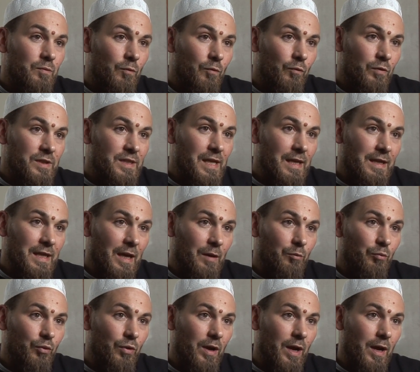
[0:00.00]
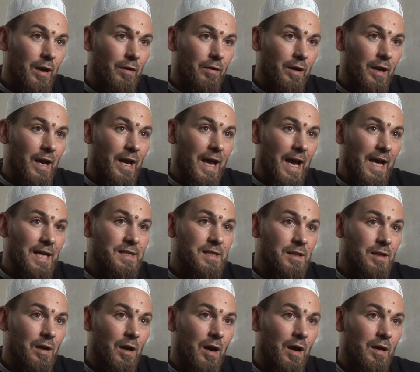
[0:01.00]
recite that prayer and I
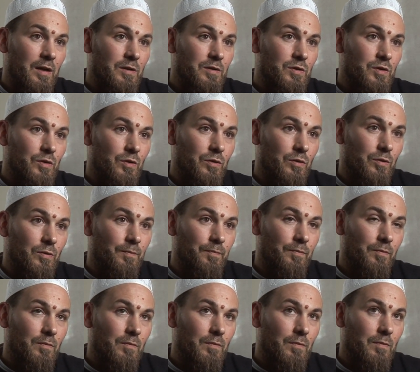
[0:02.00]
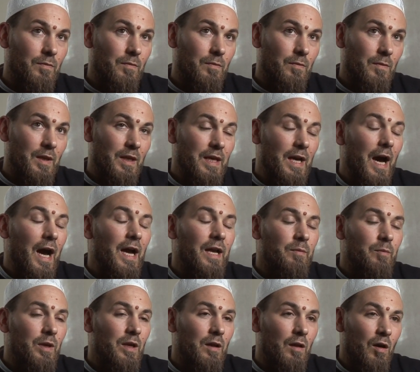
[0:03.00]
ask God to
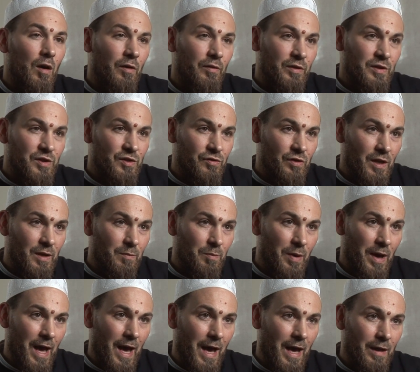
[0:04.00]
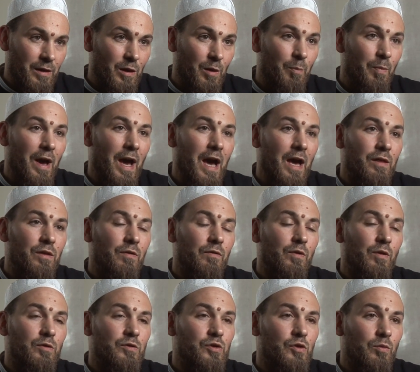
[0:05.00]
guide me along the straight path, the path of
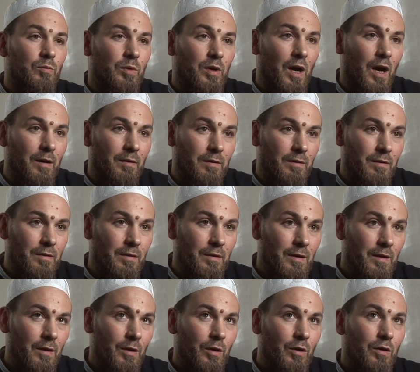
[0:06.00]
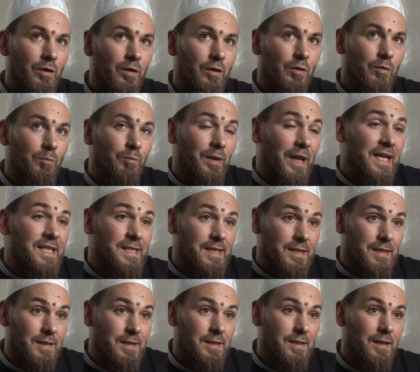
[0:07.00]
those whom God
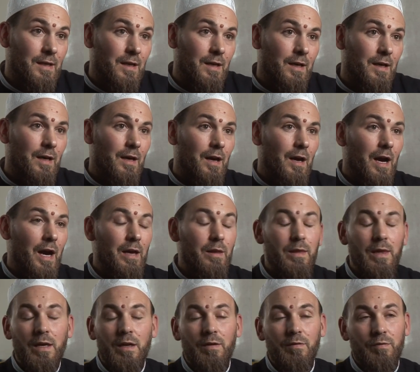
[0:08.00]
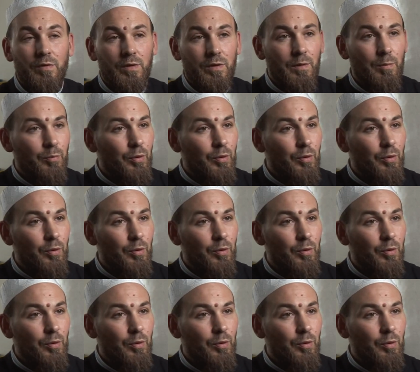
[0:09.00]
blesses, I think of the